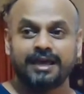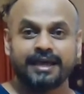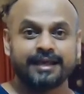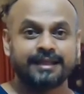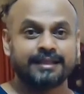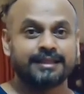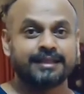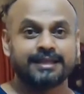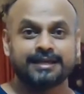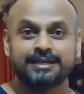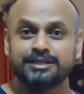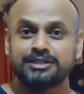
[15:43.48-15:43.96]

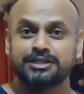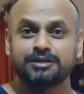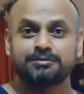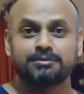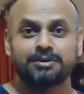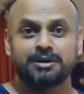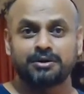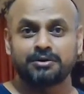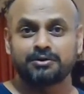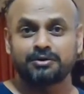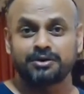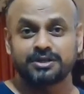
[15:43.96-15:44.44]
And then
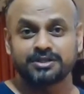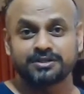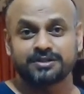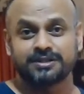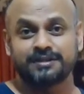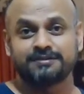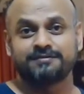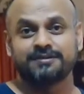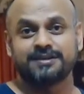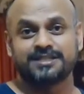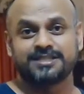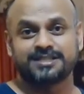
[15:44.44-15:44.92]
Chikmagalur
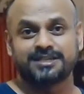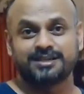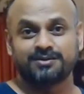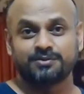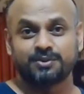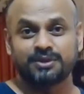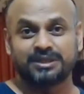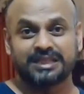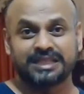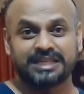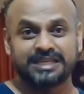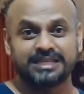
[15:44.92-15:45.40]
is
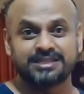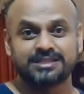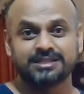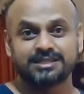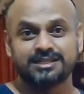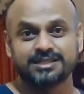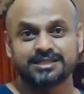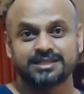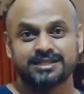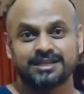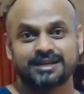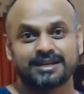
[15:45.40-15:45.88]
infested with
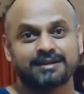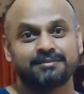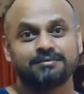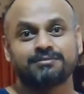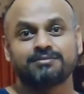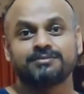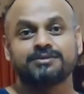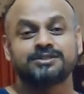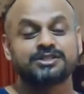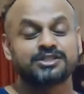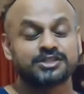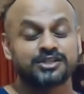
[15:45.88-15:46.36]
leeches, and
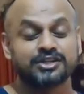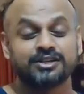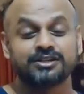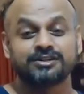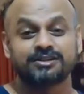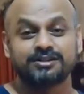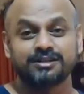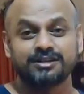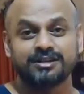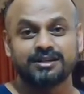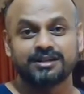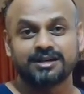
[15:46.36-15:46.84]
I'm
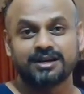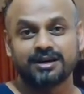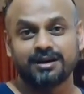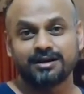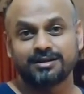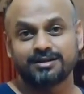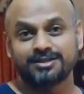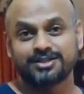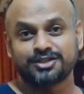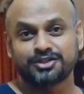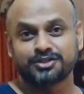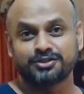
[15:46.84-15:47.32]
really, really
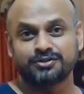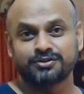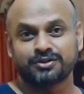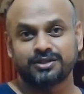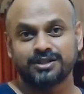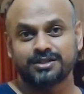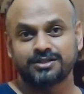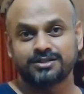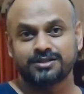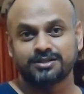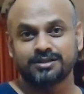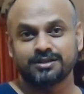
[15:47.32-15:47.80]
allergic to
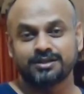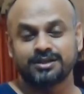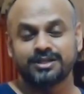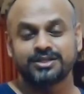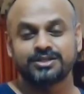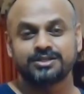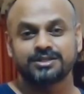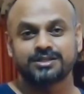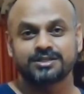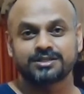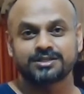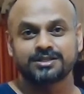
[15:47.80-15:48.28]

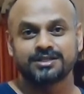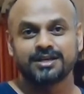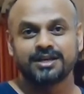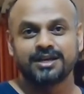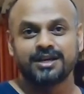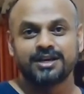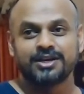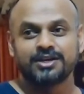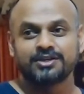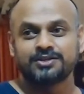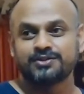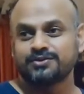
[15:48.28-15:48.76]
leeches.
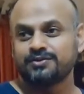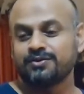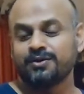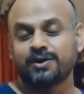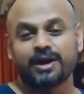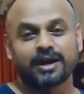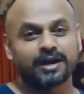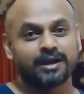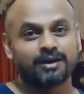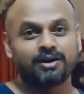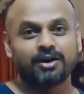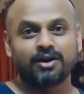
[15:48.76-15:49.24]

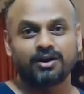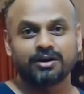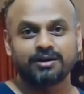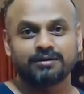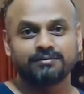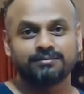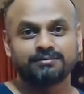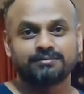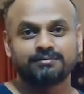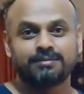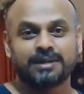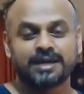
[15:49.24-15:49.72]
So I got
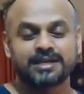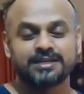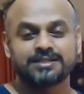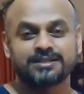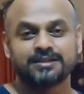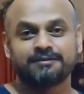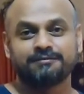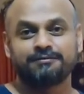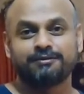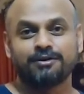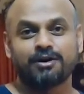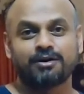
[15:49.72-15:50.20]

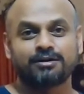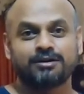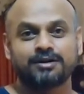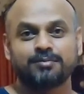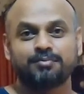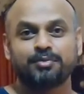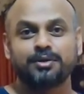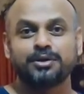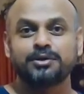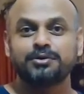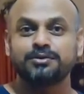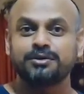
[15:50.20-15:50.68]
myself locked
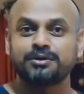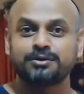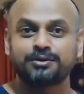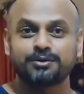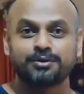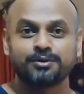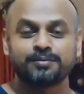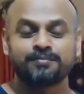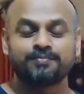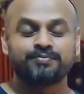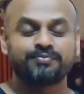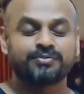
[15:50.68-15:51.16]
up into the
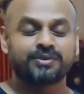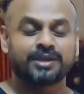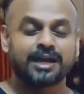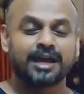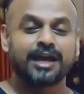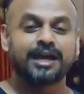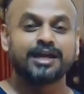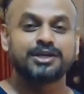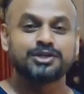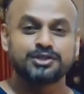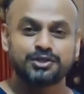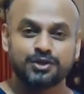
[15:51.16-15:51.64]
room
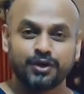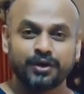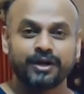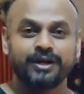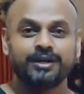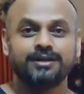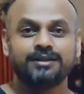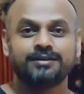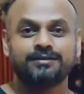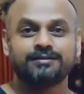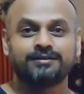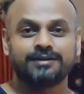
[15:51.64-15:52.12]

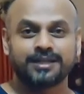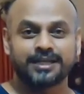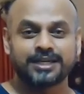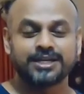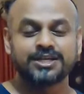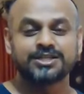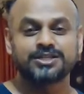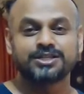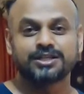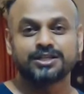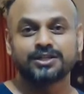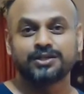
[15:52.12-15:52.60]
enjoyed the
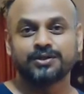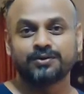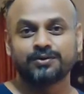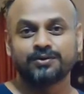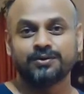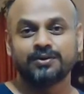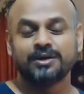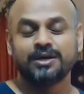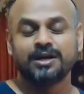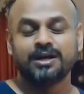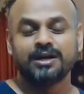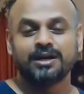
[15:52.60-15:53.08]
vacation
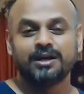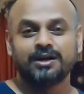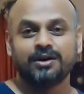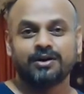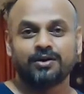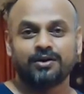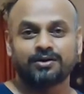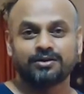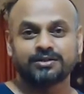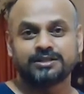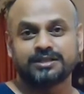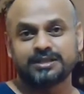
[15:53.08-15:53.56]
though,
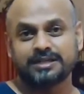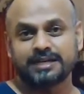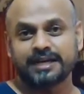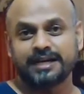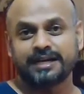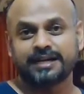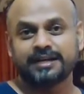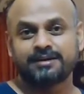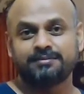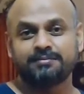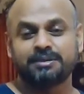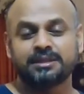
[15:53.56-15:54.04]
or the
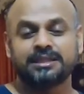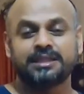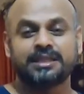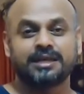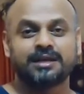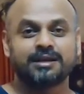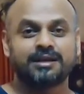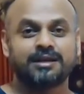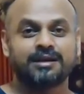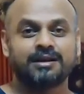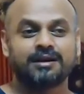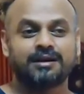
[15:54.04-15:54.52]
ride, but
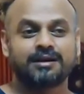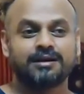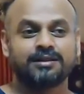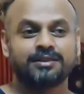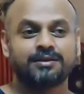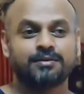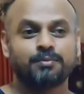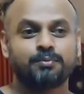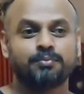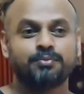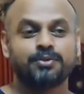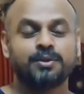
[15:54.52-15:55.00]
then
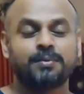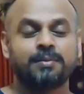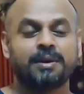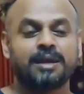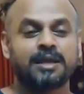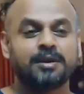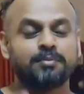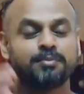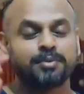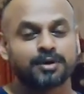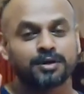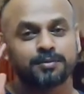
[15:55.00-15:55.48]
uh, the, the,
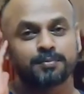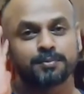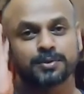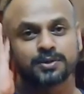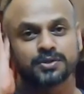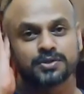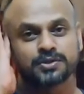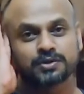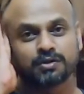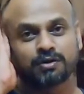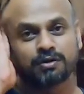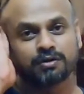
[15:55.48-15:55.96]
main
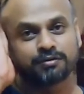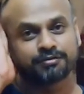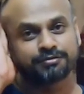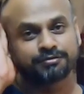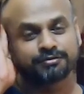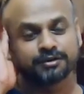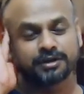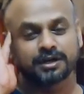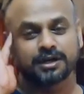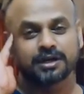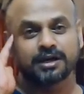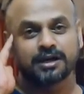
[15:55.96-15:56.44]
purpose of
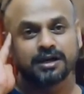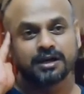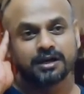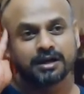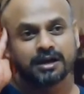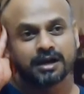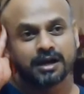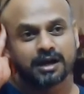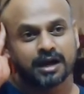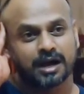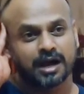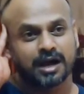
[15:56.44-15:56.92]
uh,
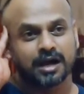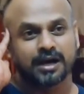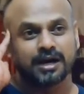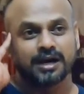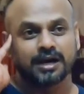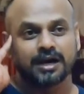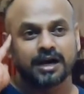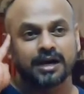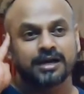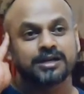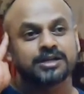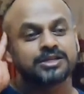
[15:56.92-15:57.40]

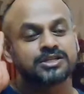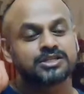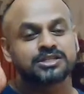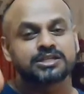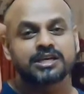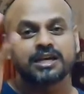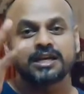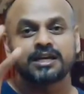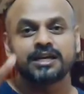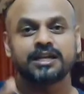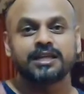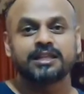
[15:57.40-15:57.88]
uh,
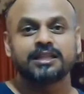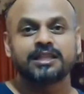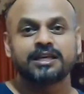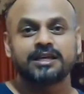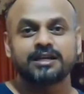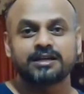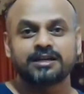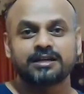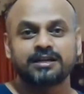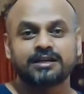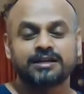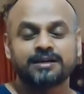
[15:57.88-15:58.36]
understanding
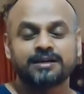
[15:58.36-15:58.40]
their